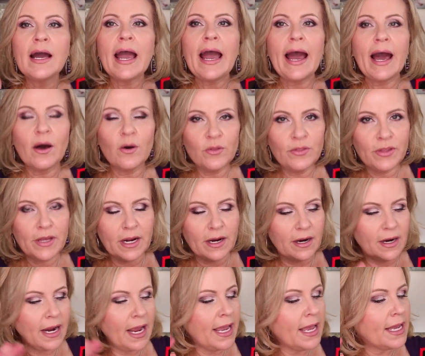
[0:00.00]
out
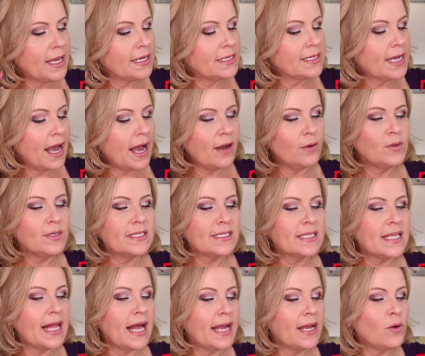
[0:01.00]
there, and I was
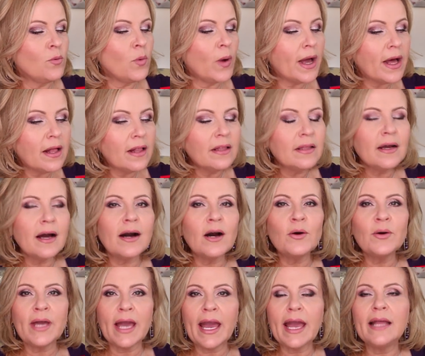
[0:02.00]
like, well,
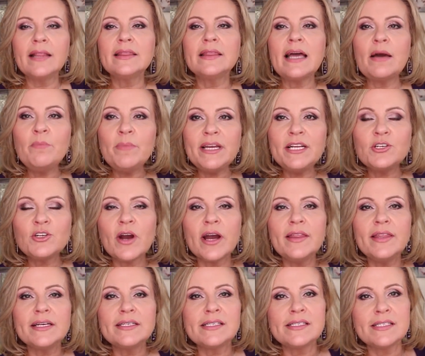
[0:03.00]
okay, let me try
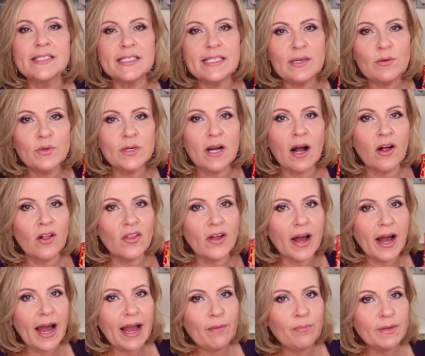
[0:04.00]
this and see what all the
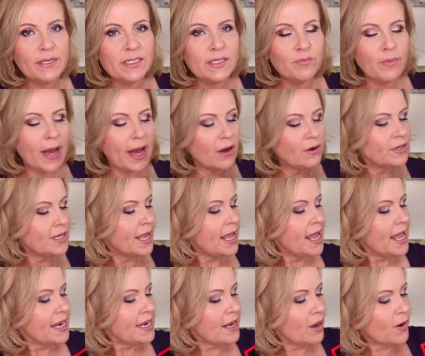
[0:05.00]
hype is about.
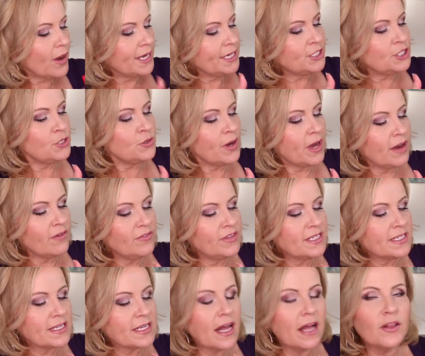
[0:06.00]
Now I do have
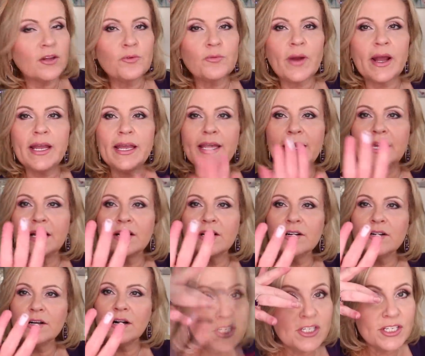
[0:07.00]
this color right
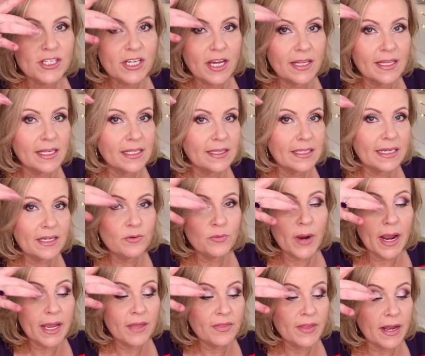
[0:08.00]
here, just on the lid
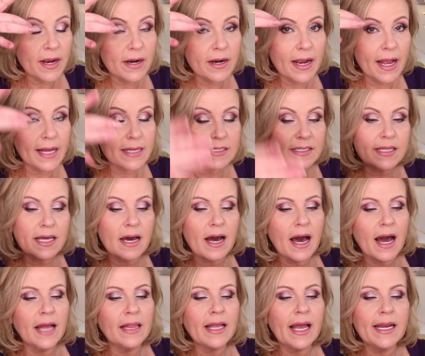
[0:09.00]
right there, as the
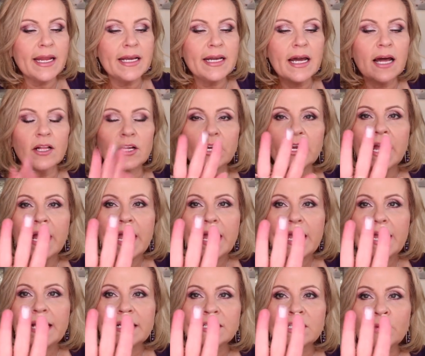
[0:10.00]
highlighting color.
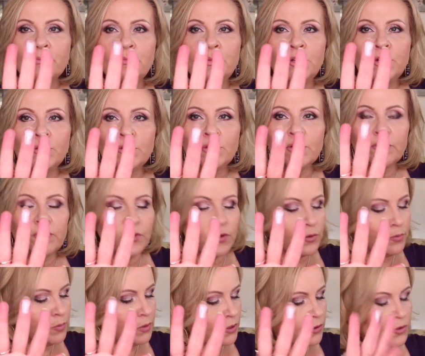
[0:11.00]
It's a beautiful,
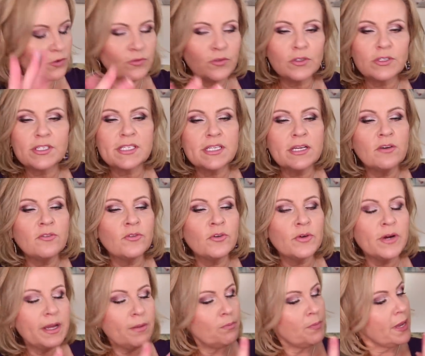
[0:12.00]
beautiful
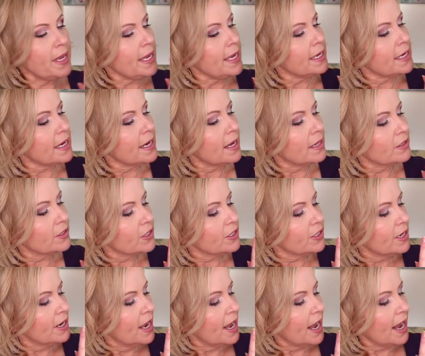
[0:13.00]
silvery pink
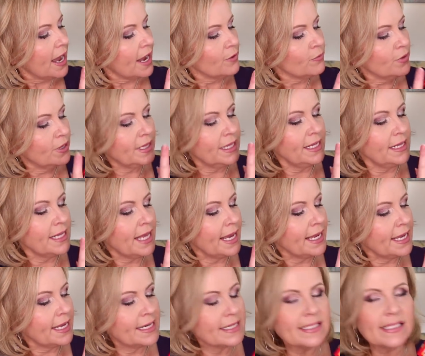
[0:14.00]
color. I really
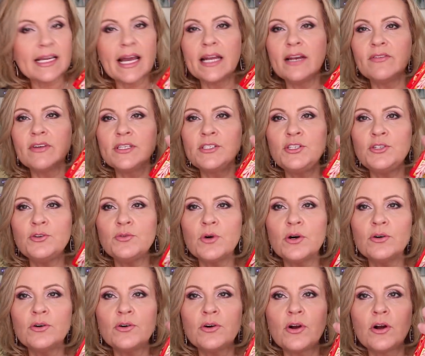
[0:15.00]
like it. It's kind of a
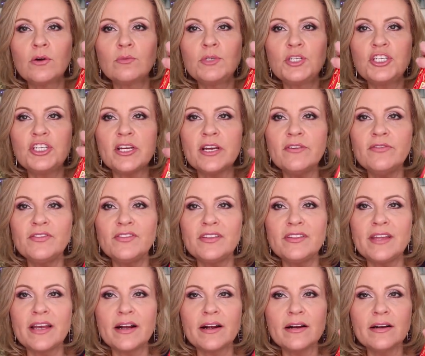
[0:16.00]
duochrome
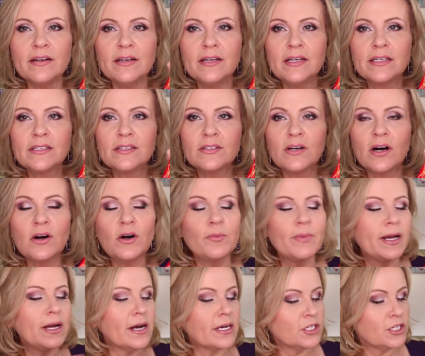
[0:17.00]
shift there. Oh
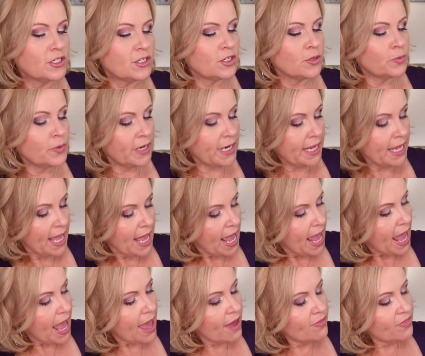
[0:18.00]
my gosh, it's so pretty.
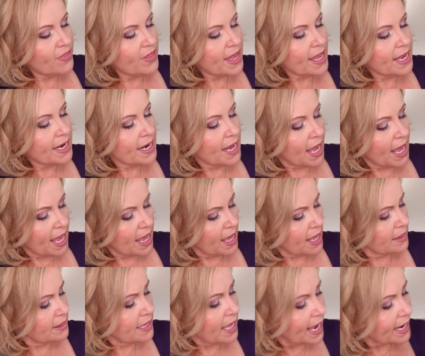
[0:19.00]
And then
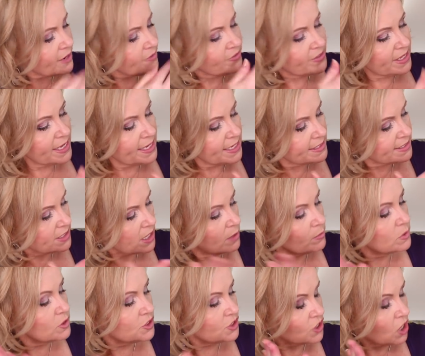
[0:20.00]
a lot of these,
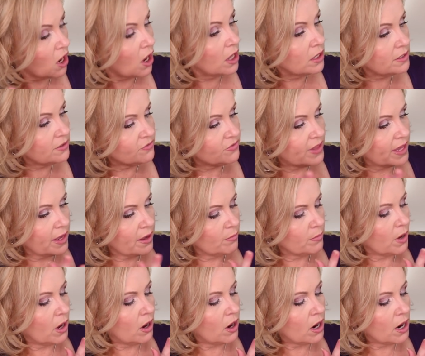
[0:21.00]
almost all of
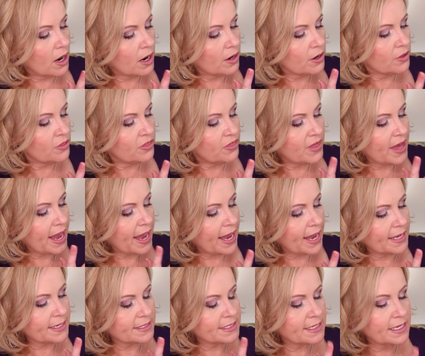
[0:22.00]
them, are
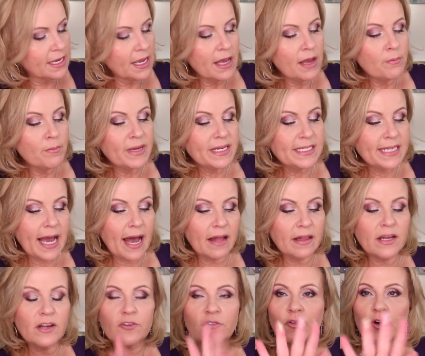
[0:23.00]
that
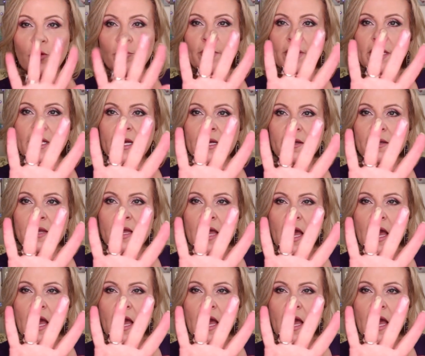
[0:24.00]
metallic formula.